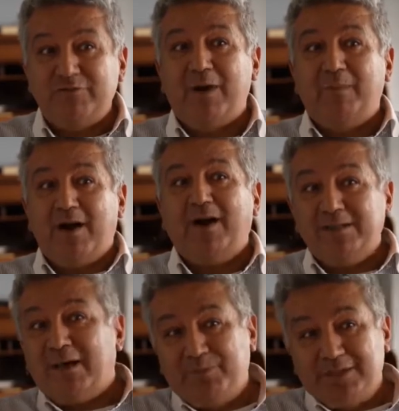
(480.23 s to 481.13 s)
of them are
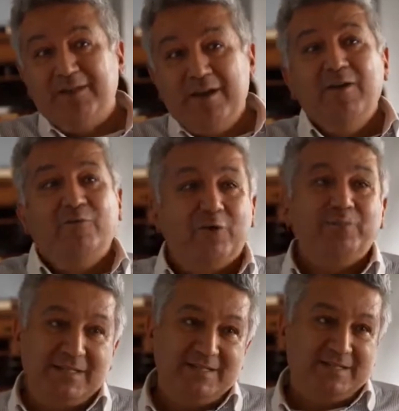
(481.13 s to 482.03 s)
adopted
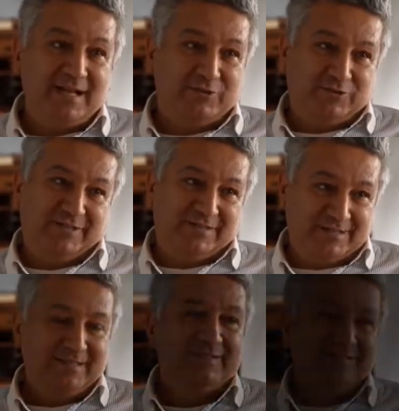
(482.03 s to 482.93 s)
from these countries.